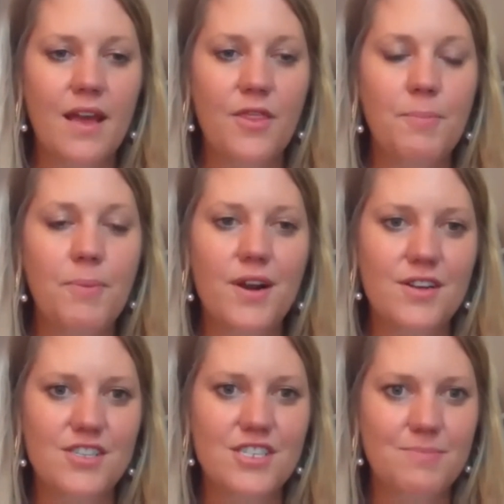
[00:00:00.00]
The
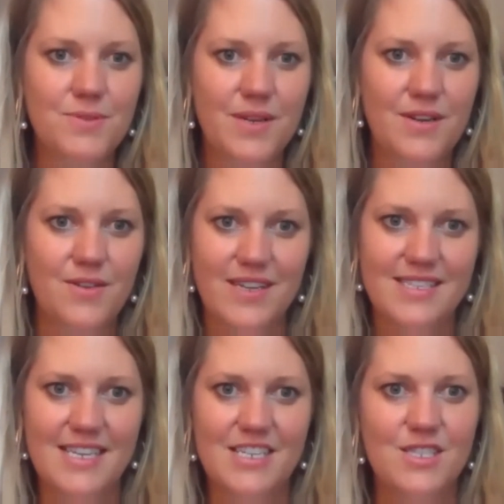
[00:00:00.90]
partnership between our
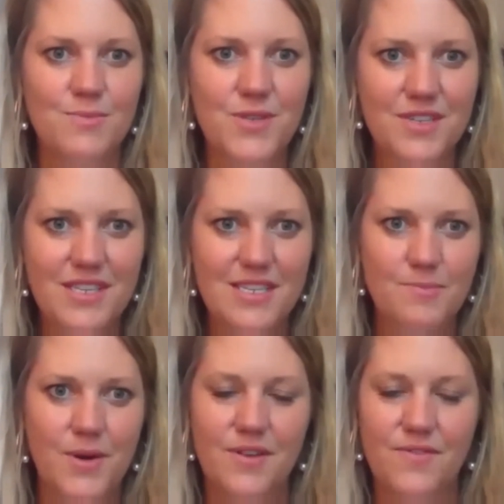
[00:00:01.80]
organizations, particularly as
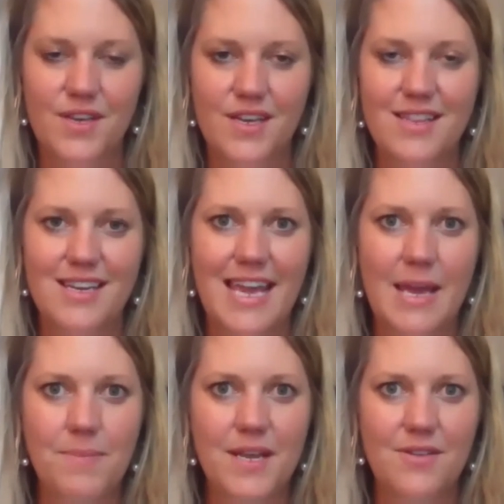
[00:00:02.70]
part of the
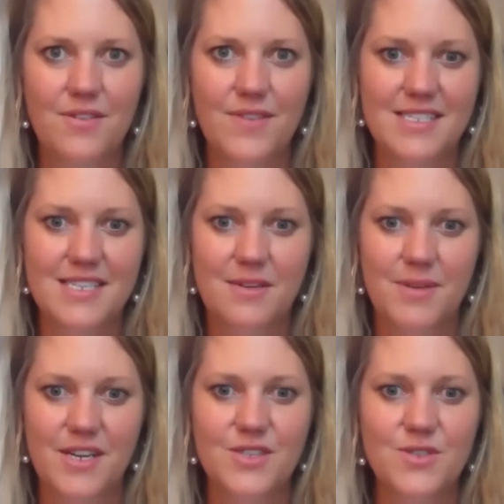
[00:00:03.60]
Campaign to Invest in
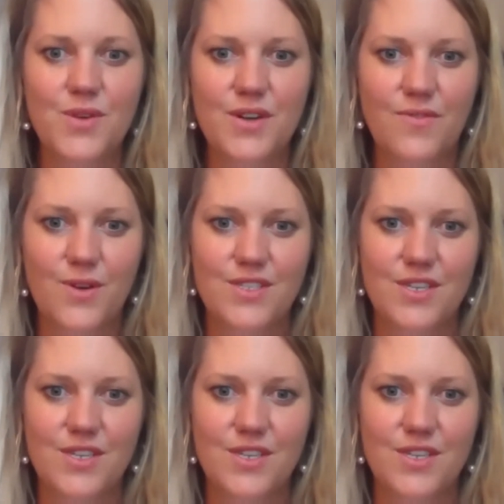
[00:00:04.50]
America's Workforce,